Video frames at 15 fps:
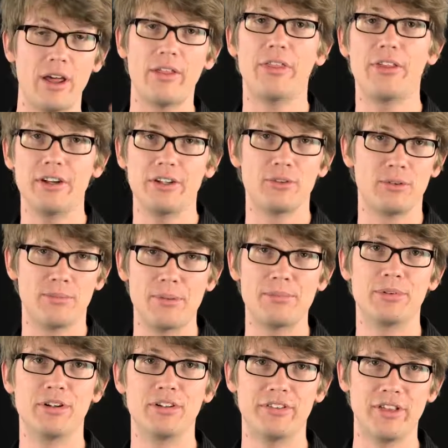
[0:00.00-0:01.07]
Another thing to
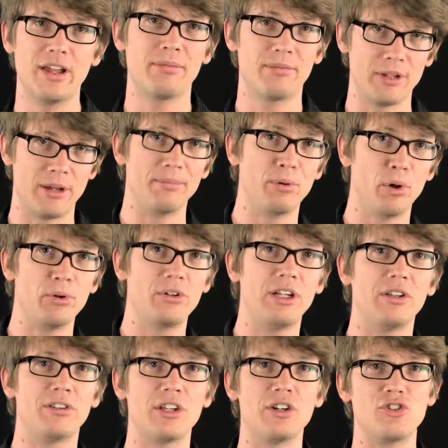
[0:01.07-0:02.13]
remember is that some
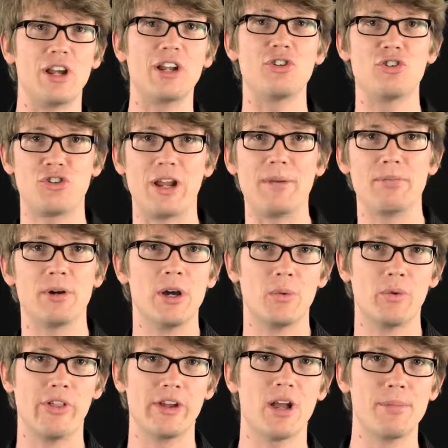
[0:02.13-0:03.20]
proteins can change shape
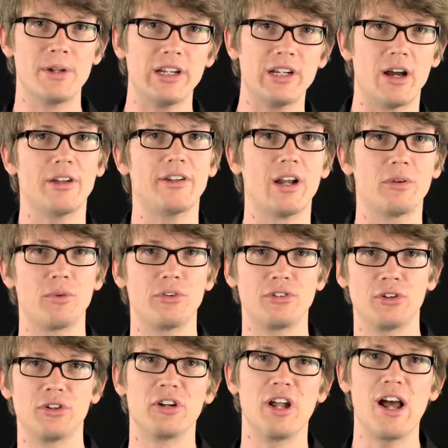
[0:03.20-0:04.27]
when they come into contact with
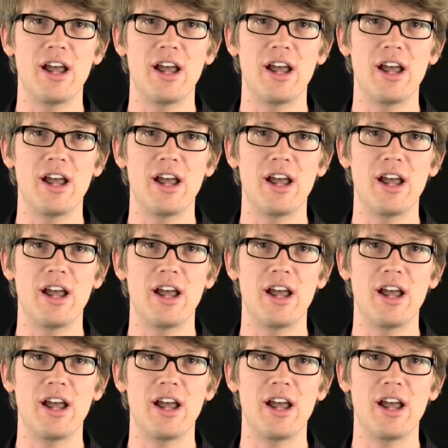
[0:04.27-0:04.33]
certain